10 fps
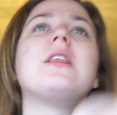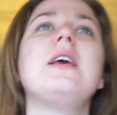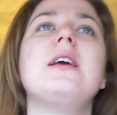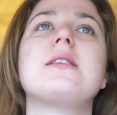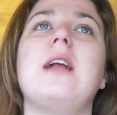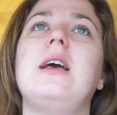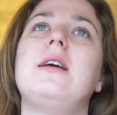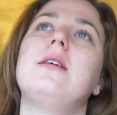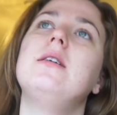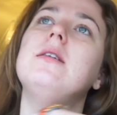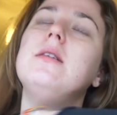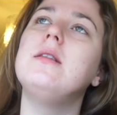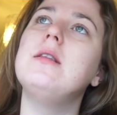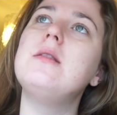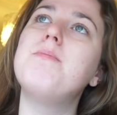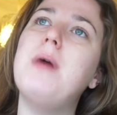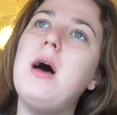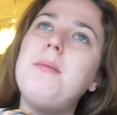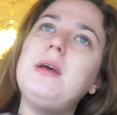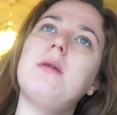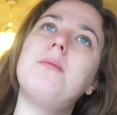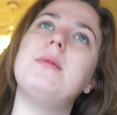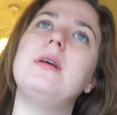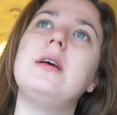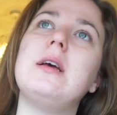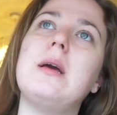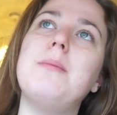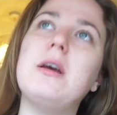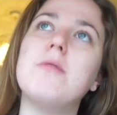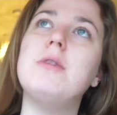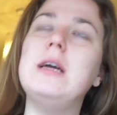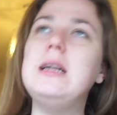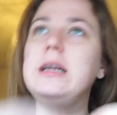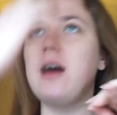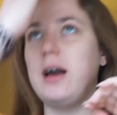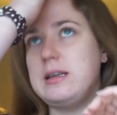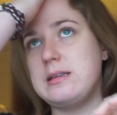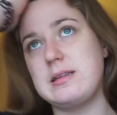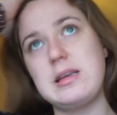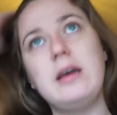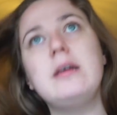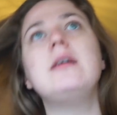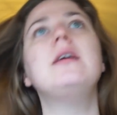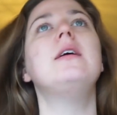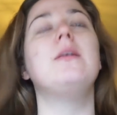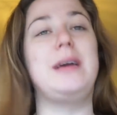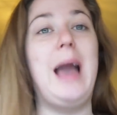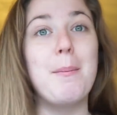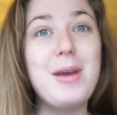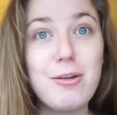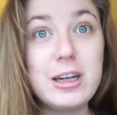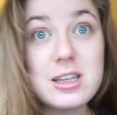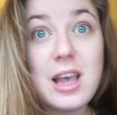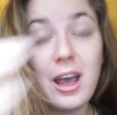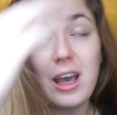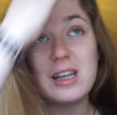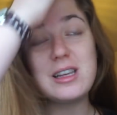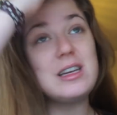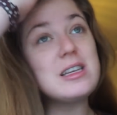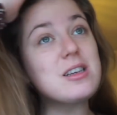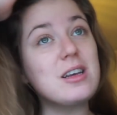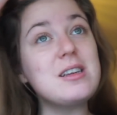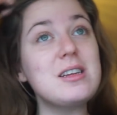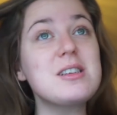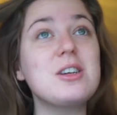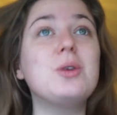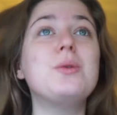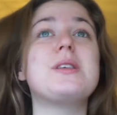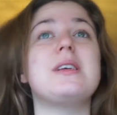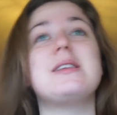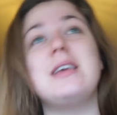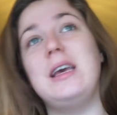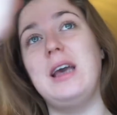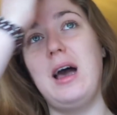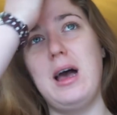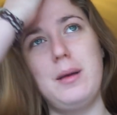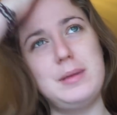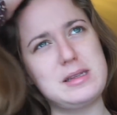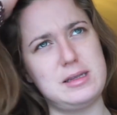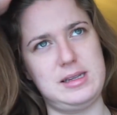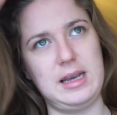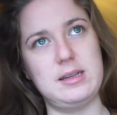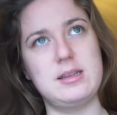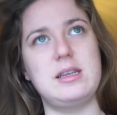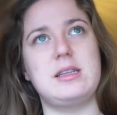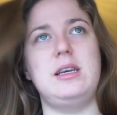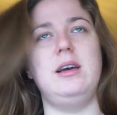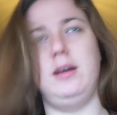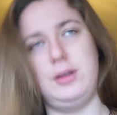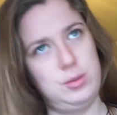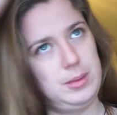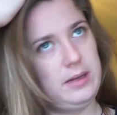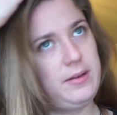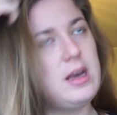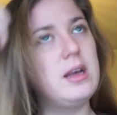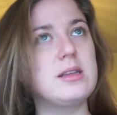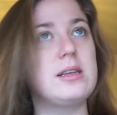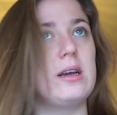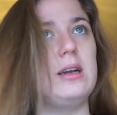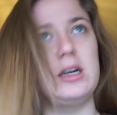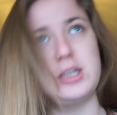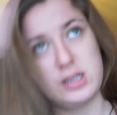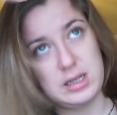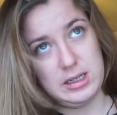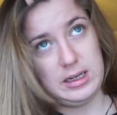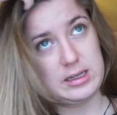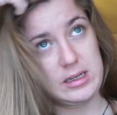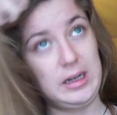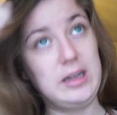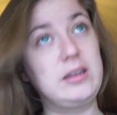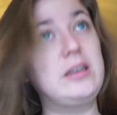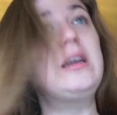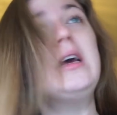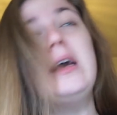the thing is, like, Birmingham can be a really nice... It can be really nice. It is a cool city. It's the second city, I do believe, second largest city next to London.